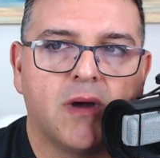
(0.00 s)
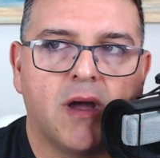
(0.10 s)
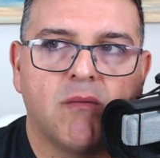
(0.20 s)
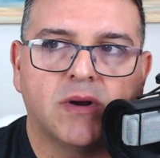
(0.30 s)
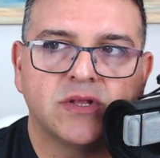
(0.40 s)
I
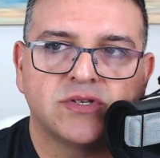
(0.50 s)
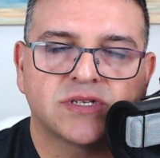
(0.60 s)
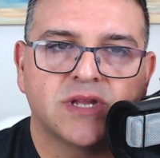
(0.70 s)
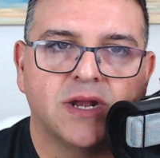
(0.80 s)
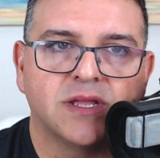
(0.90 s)
want to just
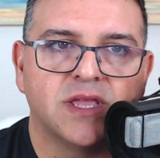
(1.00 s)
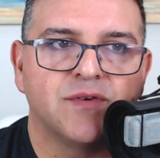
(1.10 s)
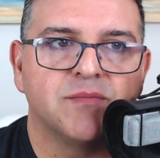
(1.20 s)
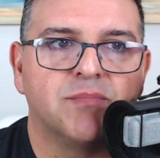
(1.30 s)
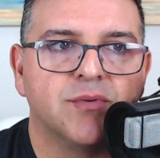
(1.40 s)
kind of give
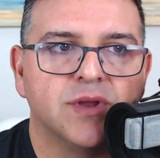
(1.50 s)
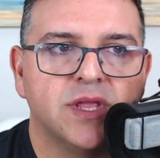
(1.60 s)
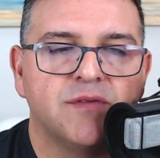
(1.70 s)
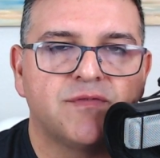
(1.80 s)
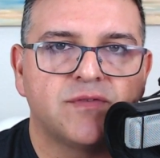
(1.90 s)
a
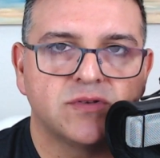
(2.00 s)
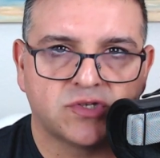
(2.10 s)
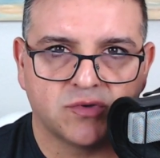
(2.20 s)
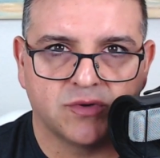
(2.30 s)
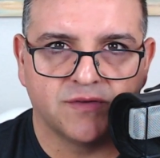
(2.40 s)
brief
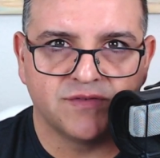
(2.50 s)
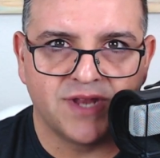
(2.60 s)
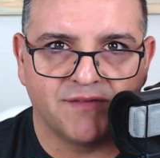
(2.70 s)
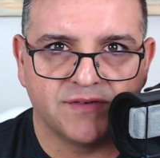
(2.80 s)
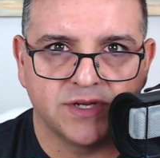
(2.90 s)
sort of
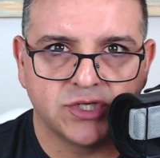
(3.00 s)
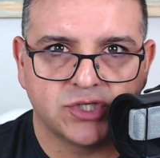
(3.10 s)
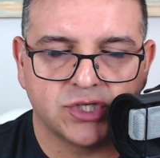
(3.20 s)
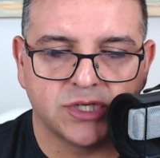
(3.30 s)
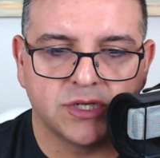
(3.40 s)

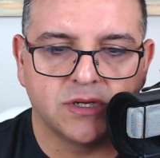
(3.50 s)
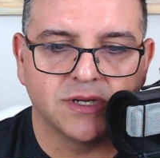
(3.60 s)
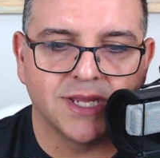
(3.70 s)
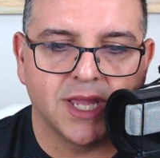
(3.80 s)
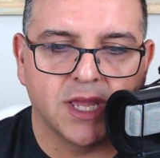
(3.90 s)
definition
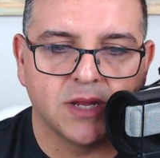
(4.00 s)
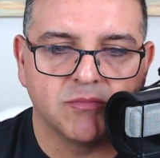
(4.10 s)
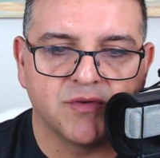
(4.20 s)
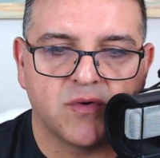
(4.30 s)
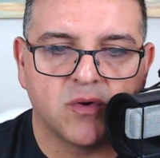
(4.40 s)
again
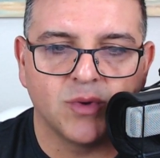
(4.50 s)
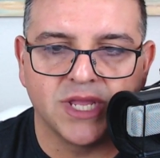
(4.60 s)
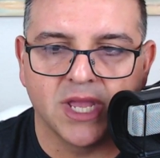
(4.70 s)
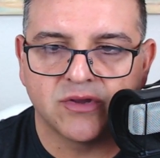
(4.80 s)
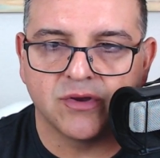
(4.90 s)
before we
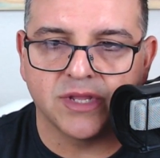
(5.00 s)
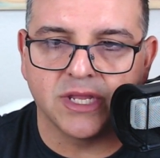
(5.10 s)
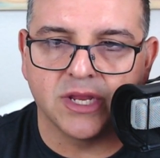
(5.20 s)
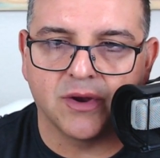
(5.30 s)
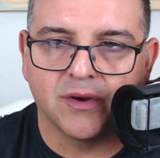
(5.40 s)
get
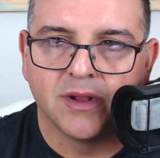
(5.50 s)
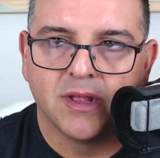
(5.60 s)
cooking here